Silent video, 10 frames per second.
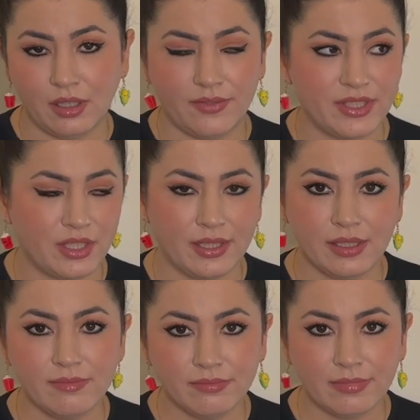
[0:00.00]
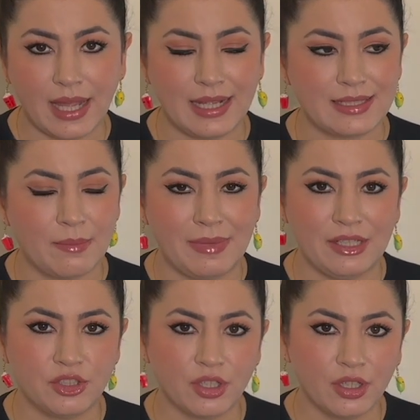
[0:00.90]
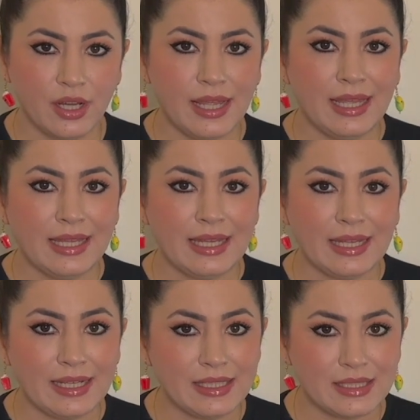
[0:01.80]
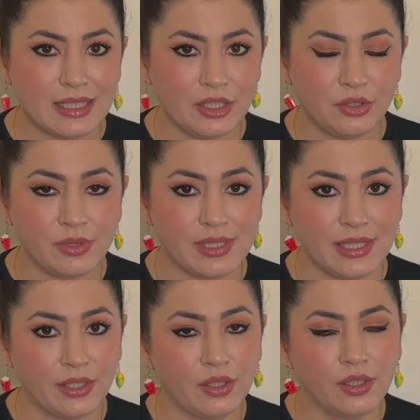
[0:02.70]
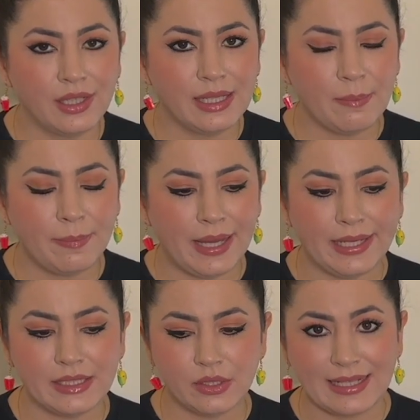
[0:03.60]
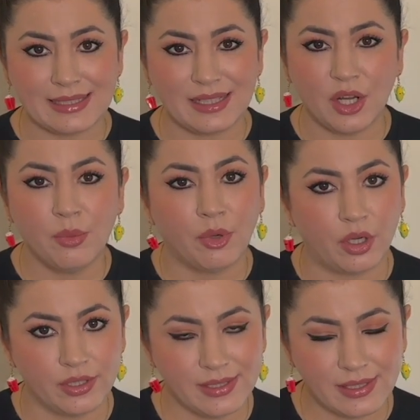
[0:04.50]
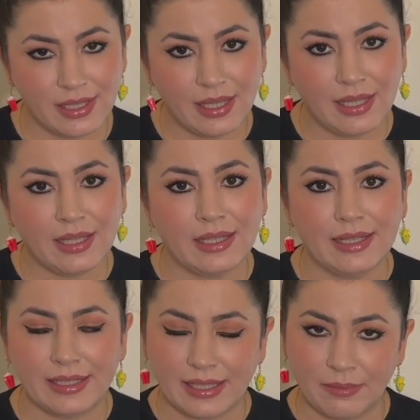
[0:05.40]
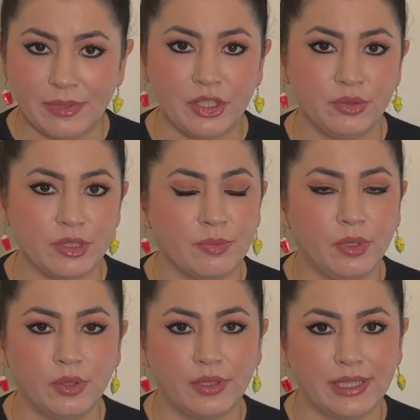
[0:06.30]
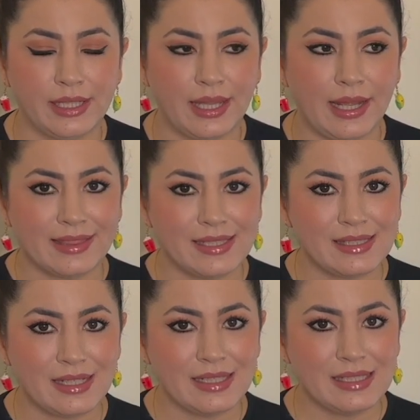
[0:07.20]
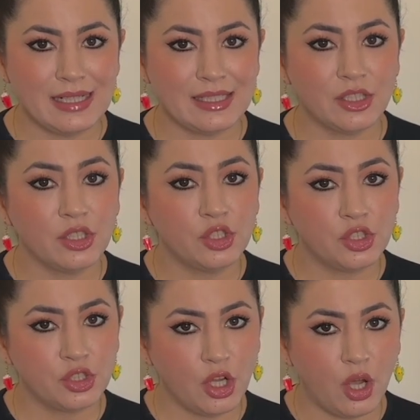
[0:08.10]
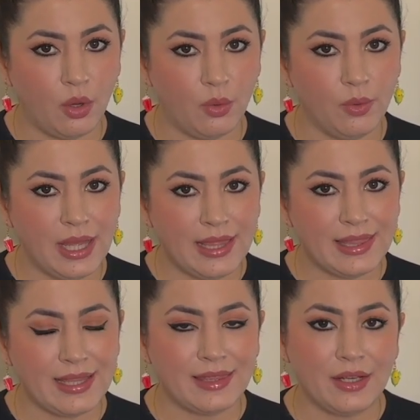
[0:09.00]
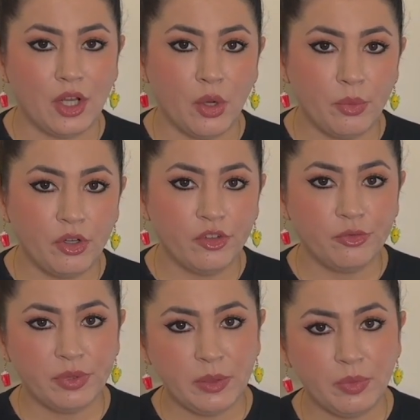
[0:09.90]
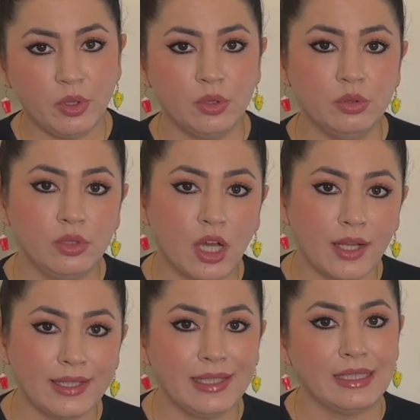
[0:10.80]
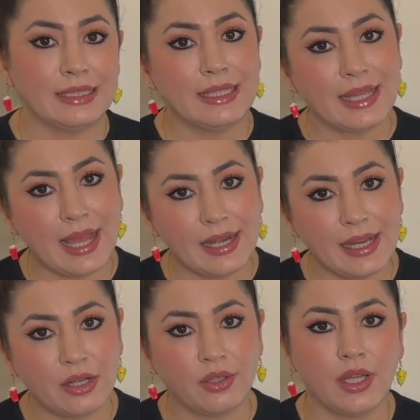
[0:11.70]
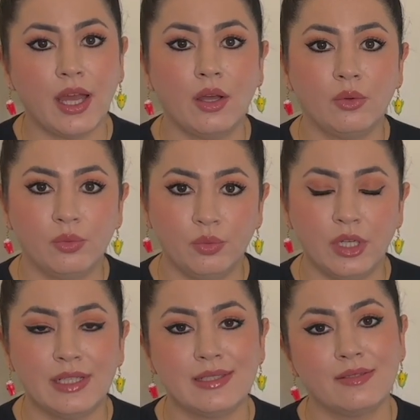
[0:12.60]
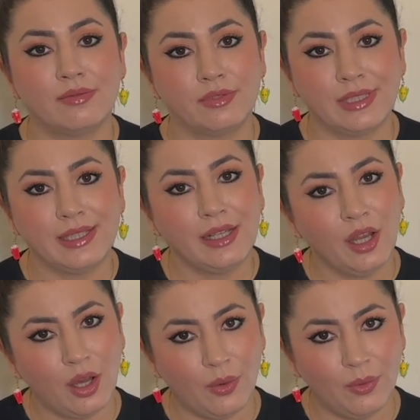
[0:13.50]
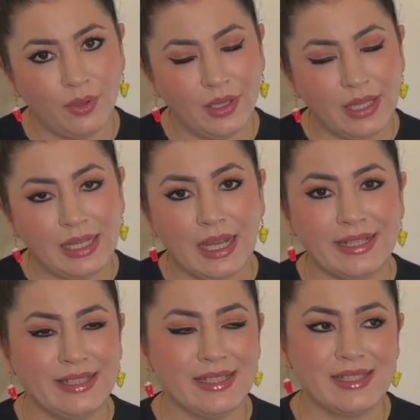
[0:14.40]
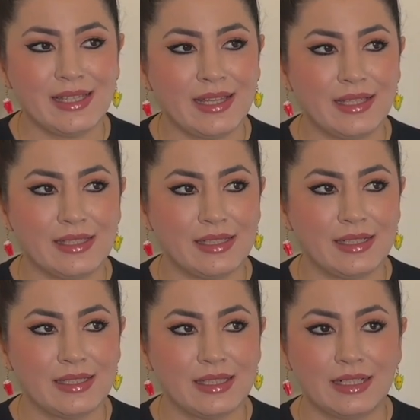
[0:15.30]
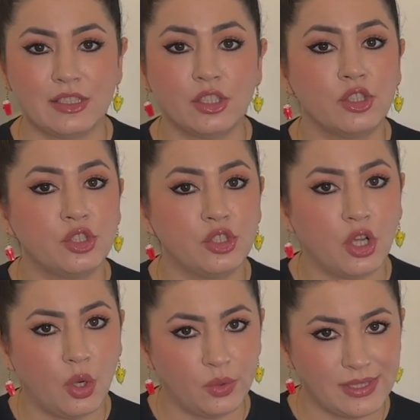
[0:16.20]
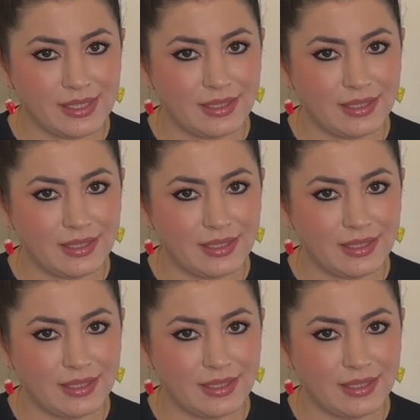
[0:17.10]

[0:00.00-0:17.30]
of study, as a major, it is used singularly, but as numbers, it can be used plurally, like the statistics show that the number of people who got ill in that area was really low. I didn't say the statistics shows.